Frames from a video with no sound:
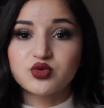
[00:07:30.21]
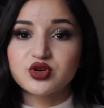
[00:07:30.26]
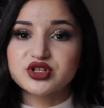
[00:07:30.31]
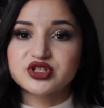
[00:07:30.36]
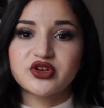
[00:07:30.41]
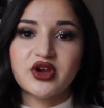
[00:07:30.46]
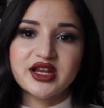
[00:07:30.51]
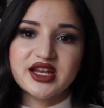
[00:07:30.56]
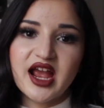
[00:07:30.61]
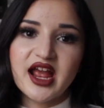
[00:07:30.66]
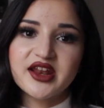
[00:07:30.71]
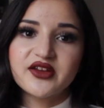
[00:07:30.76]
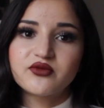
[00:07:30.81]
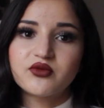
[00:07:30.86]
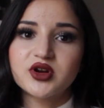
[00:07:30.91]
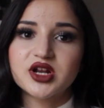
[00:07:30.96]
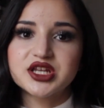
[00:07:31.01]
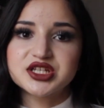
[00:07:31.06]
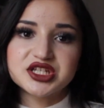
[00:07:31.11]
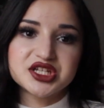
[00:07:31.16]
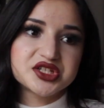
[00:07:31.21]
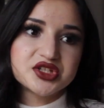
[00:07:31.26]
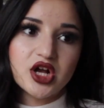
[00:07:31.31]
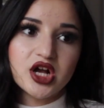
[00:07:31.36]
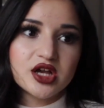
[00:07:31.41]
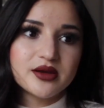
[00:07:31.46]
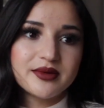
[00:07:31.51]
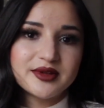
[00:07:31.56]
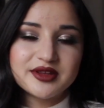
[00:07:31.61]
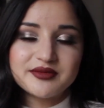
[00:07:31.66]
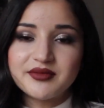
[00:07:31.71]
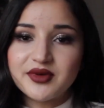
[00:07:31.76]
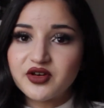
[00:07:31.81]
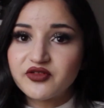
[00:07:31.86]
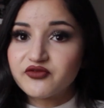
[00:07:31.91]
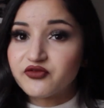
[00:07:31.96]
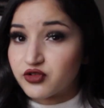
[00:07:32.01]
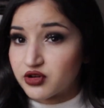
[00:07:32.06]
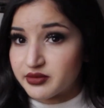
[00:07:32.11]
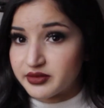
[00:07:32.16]
more so I kind of want to just talk about the
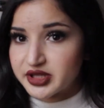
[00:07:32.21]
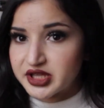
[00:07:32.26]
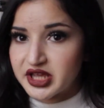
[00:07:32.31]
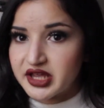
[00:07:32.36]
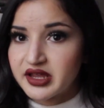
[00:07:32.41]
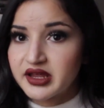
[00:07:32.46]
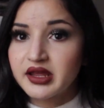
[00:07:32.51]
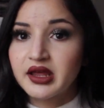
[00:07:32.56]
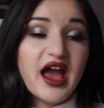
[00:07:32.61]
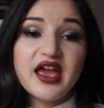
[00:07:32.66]
Melt formula.